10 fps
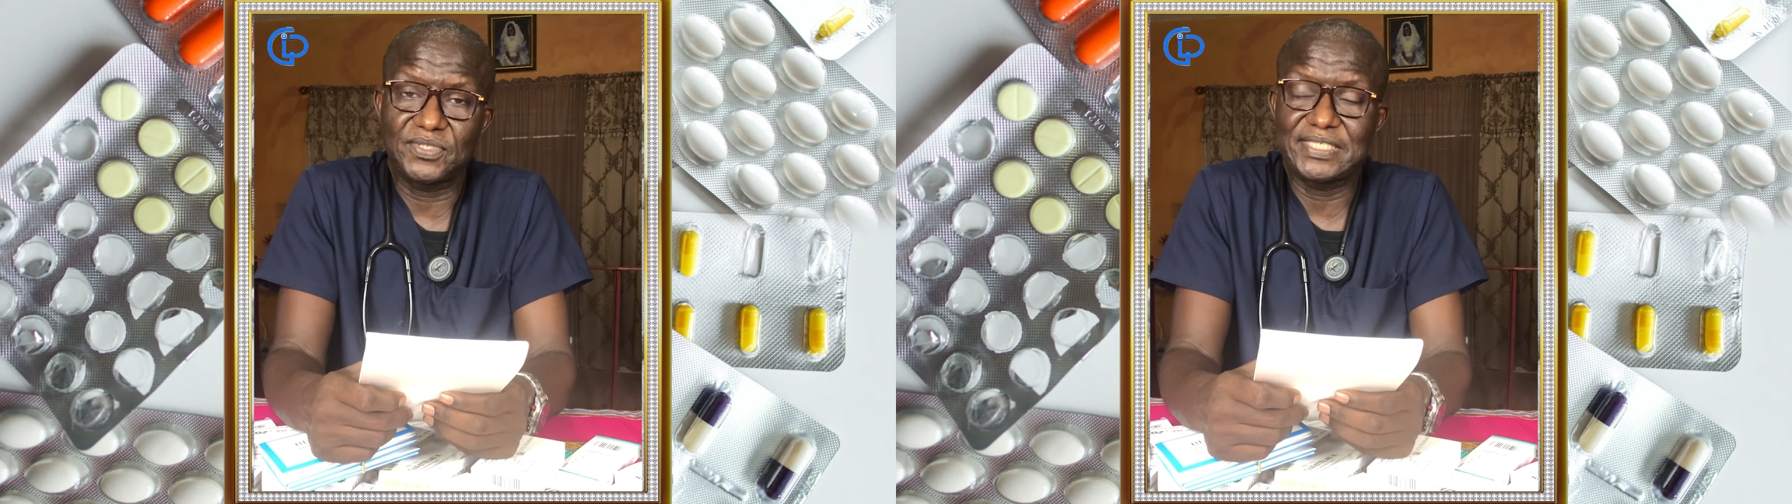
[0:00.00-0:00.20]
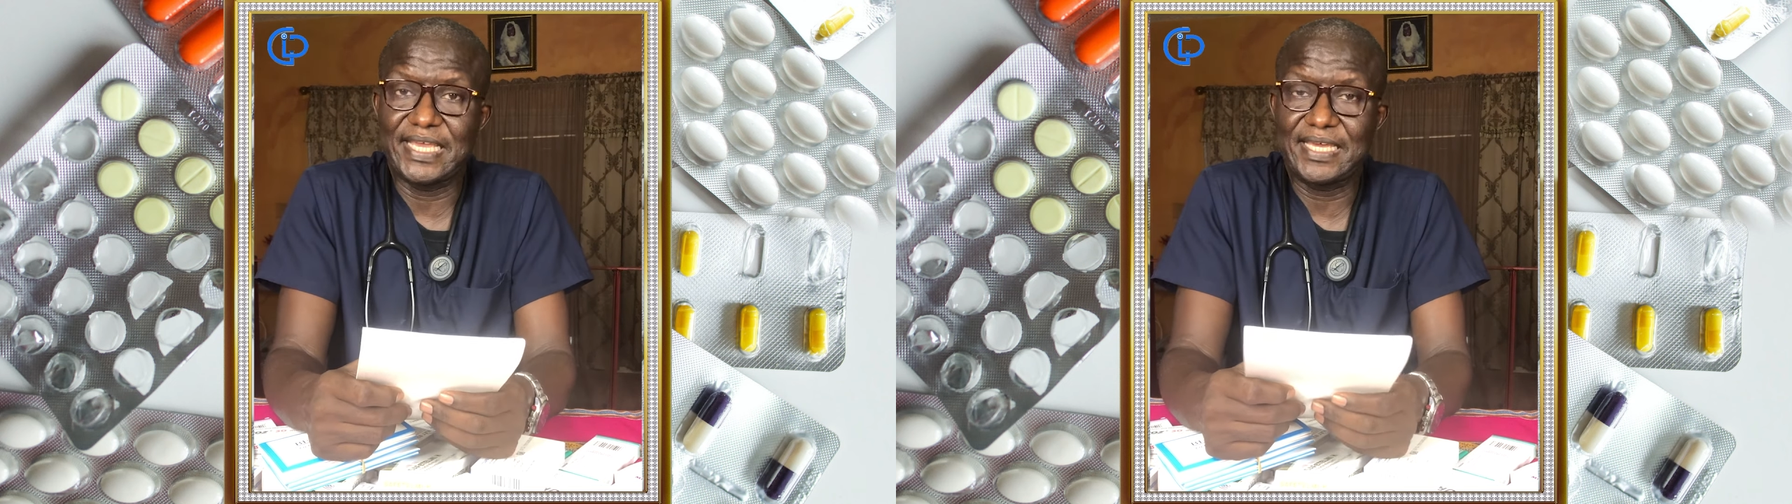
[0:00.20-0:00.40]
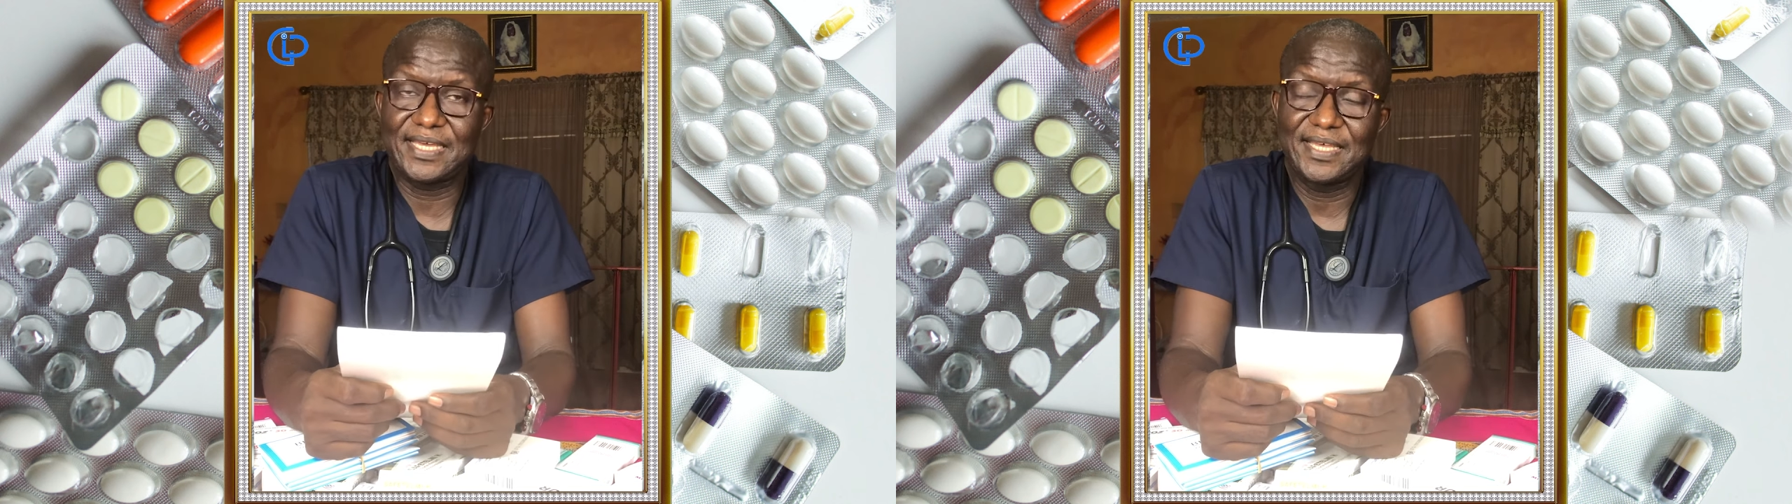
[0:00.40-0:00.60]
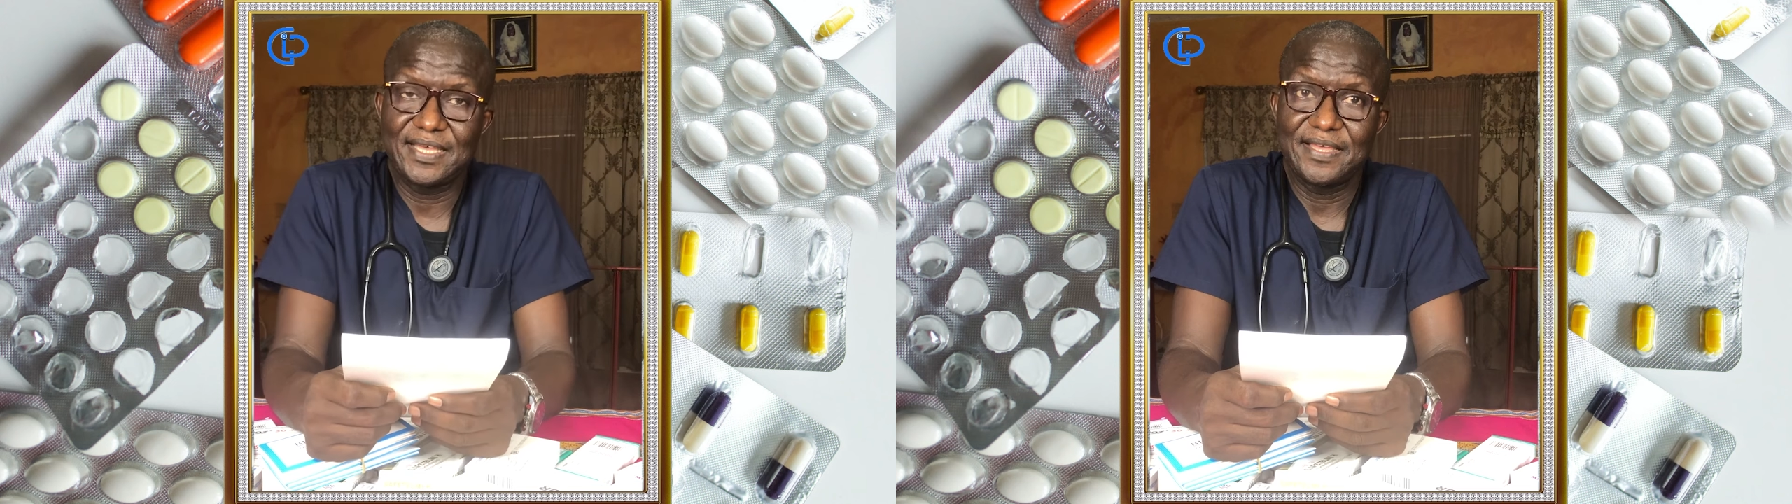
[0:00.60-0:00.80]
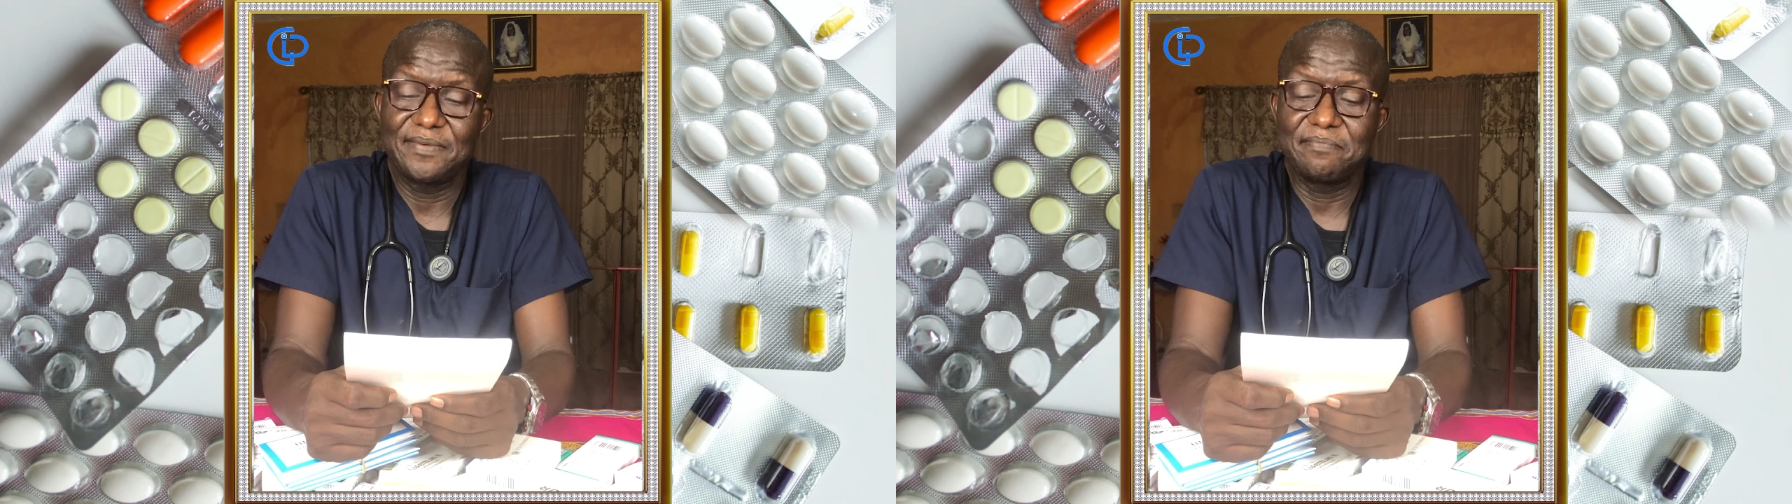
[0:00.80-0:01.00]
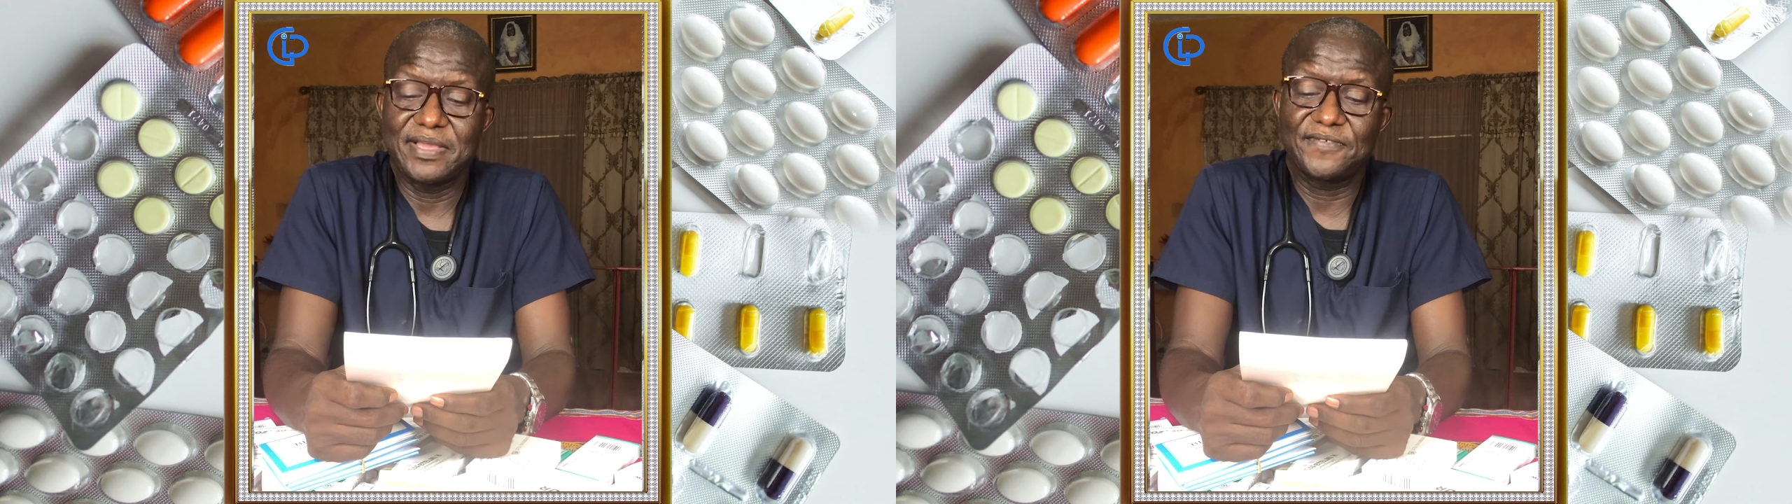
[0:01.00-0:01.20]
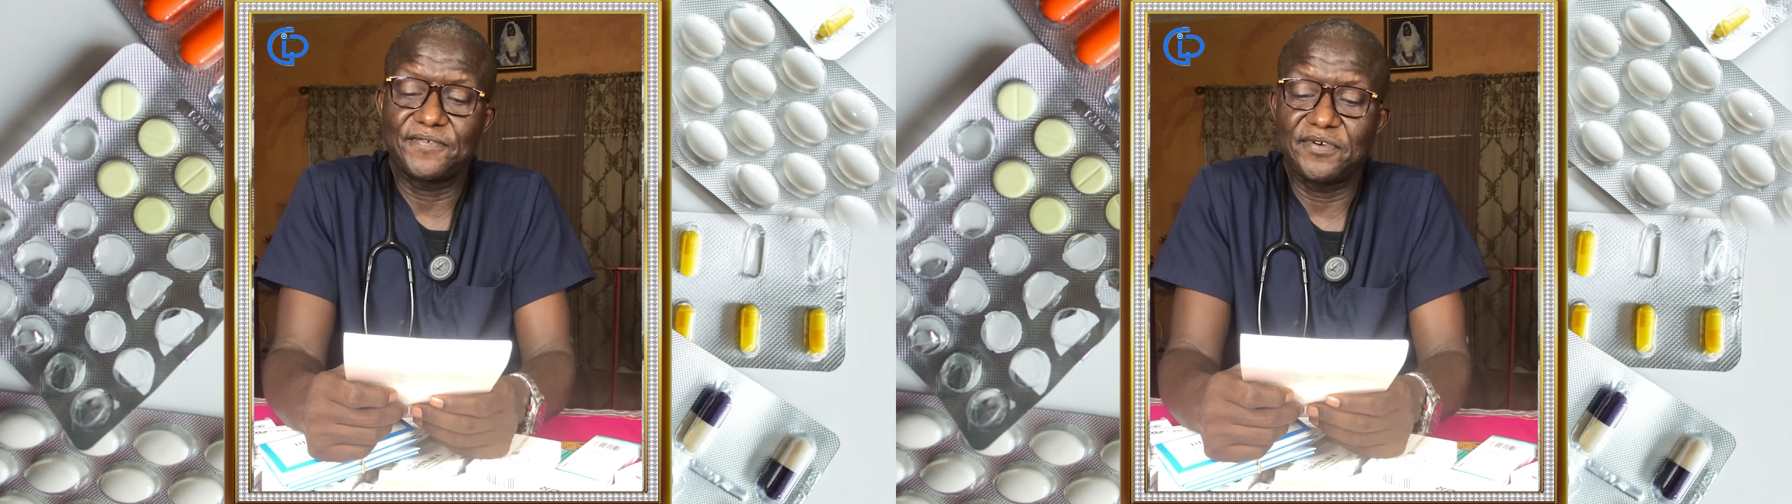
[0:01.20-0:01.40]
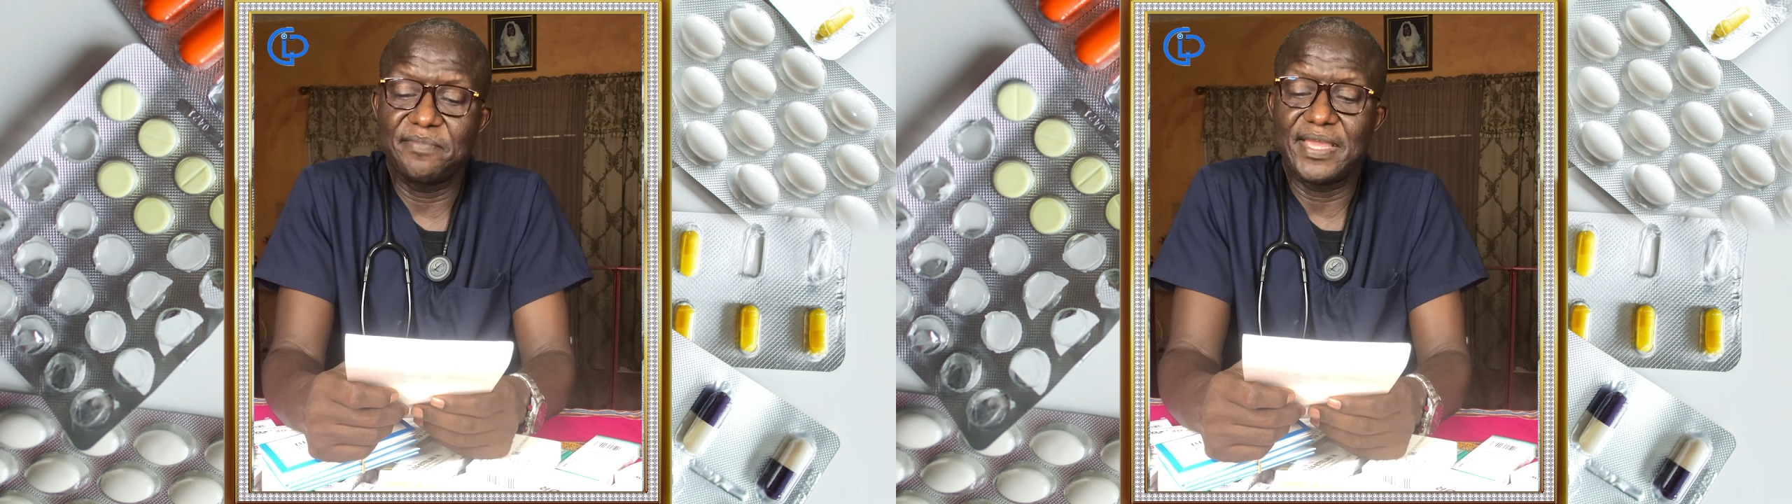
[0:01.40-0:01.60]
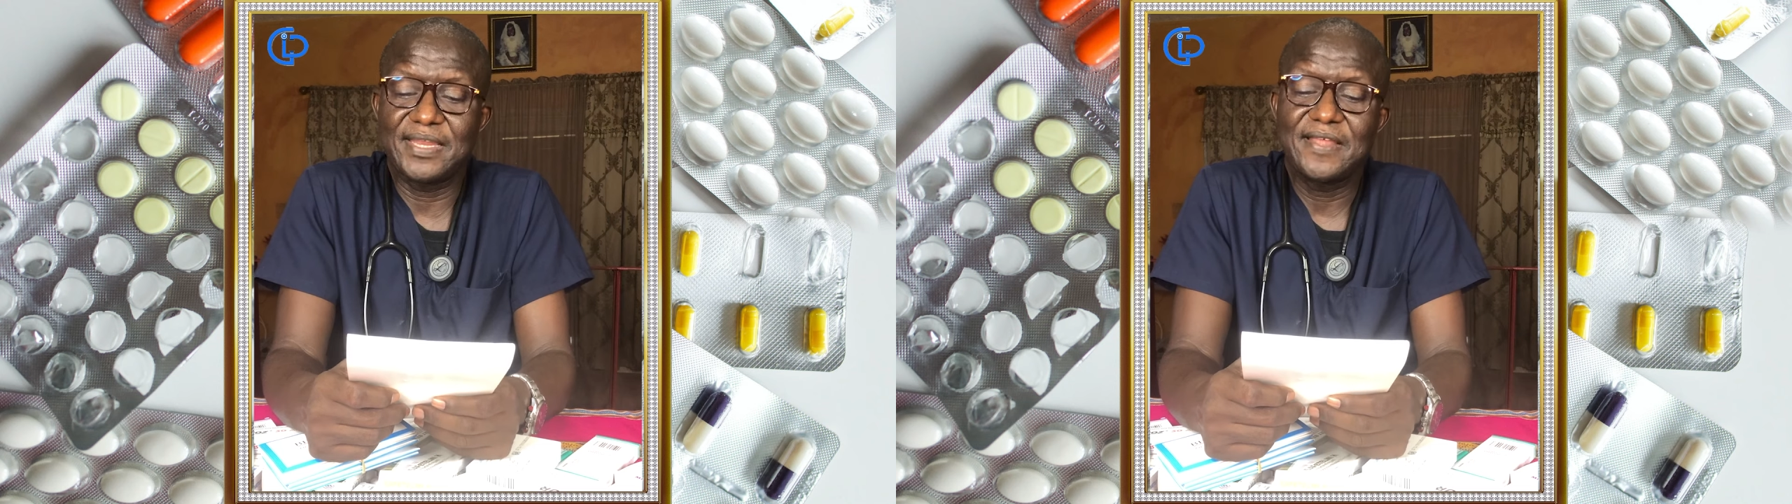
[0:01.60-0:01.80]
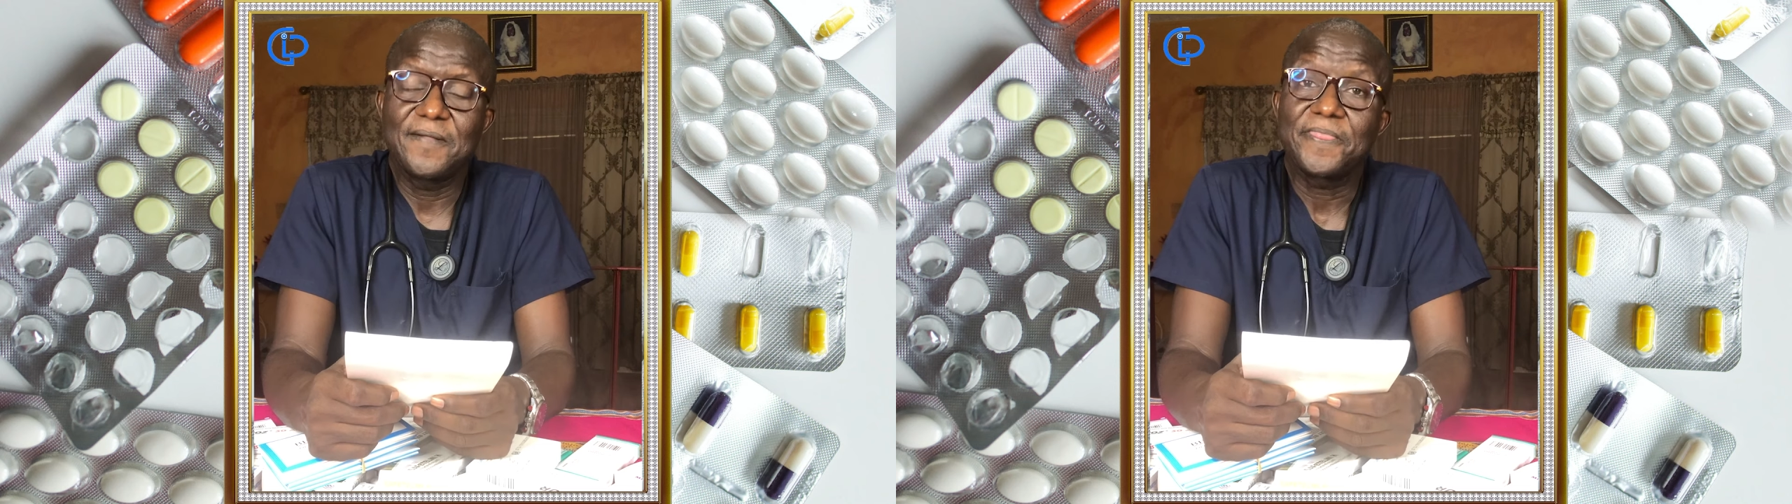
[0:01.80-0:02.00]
take metformin.